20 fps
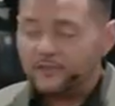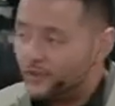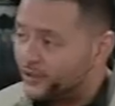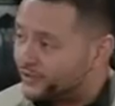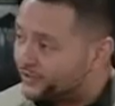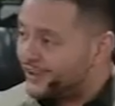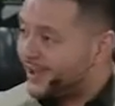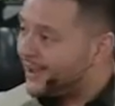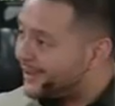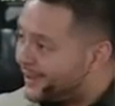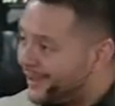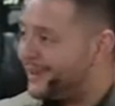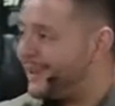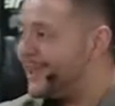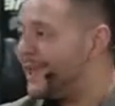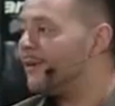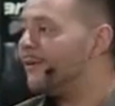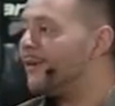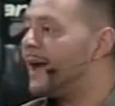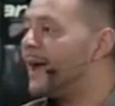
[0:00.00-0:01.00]
you're sucking
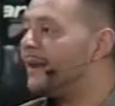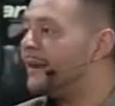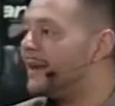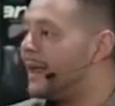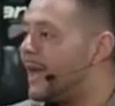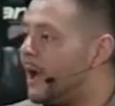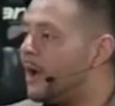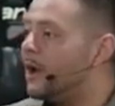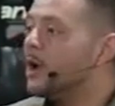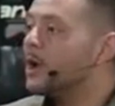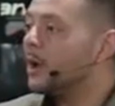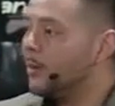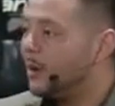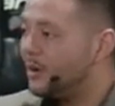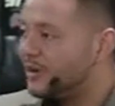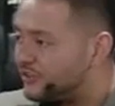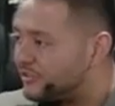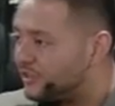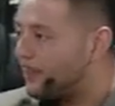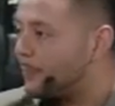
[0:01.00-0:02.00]
air right now, come
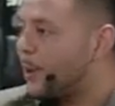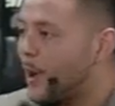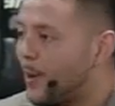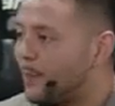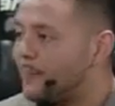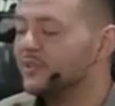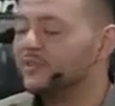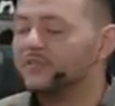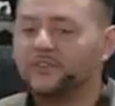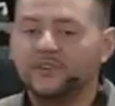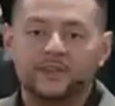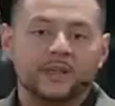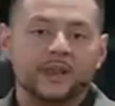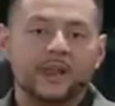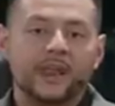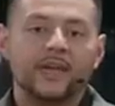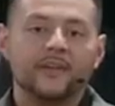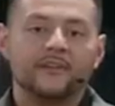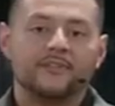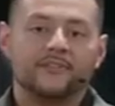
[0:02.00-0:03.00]
on, there's a purpose for your
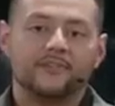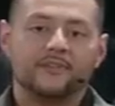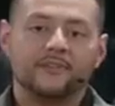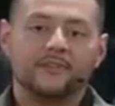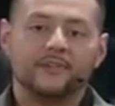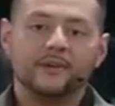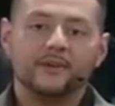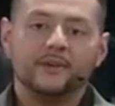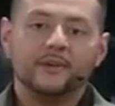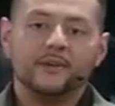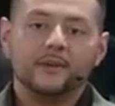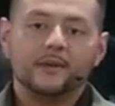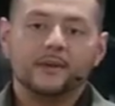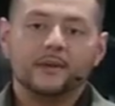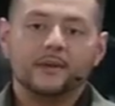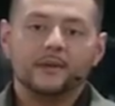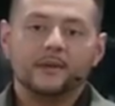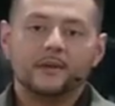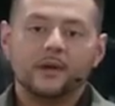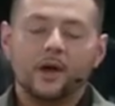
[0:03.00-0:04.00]
life.
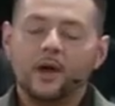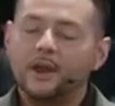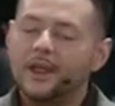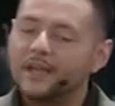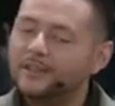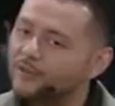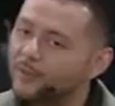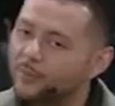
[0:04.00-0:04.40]
God has a